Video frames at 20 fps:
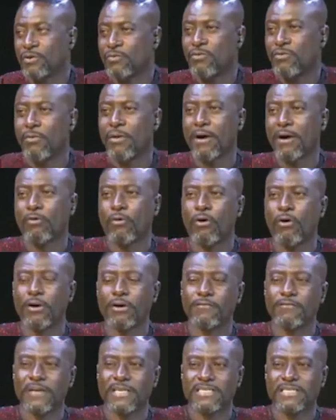when we call
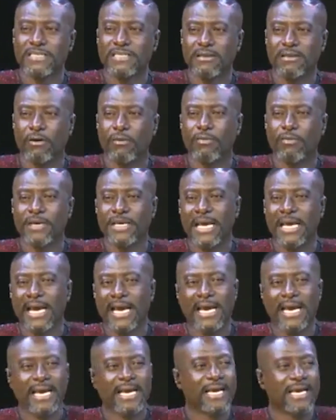investors omo
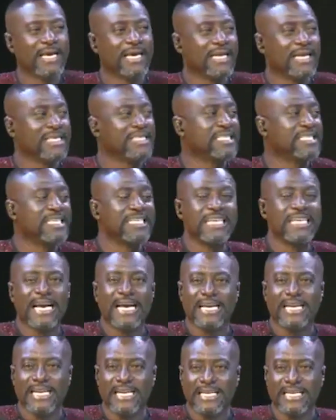ye
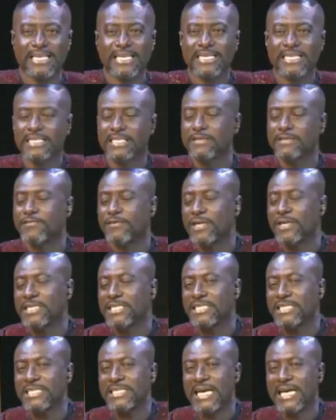engineering civil
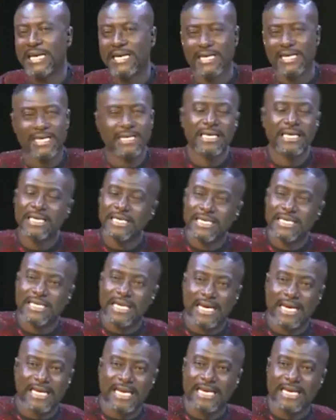engineering ni
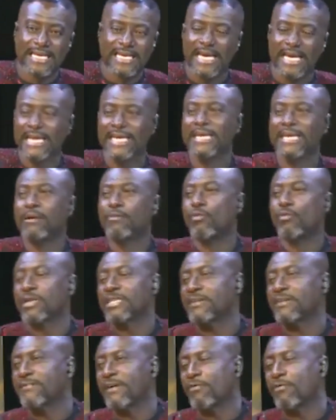den
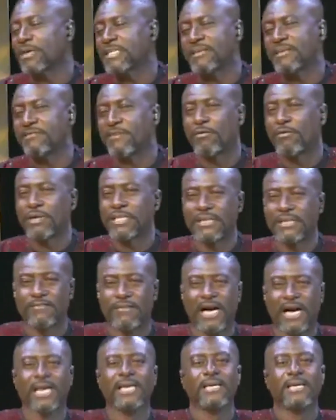
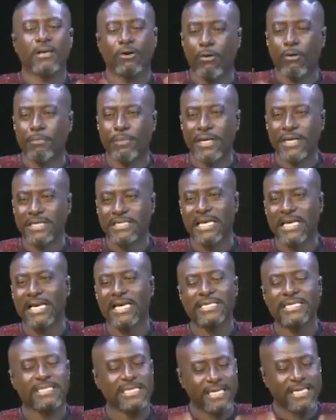whatever companies
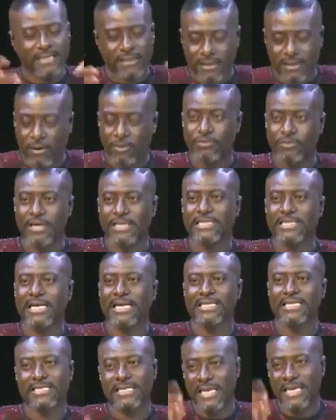akese contract
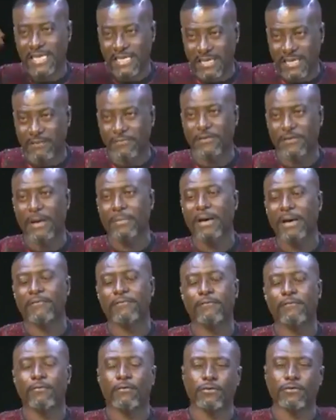akese ye difia
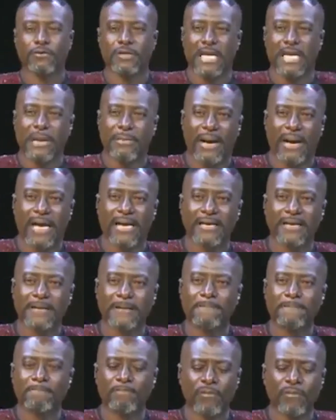manfo so na eba
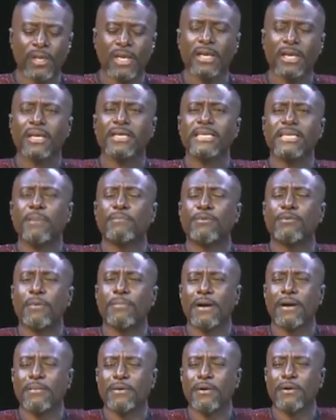ye
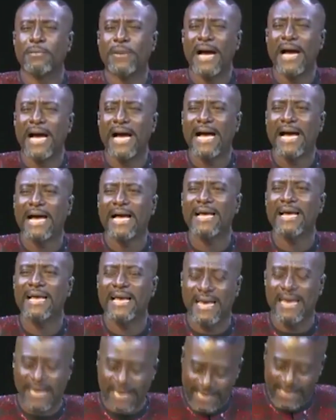problem no pa
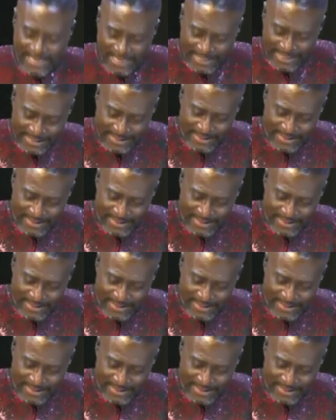den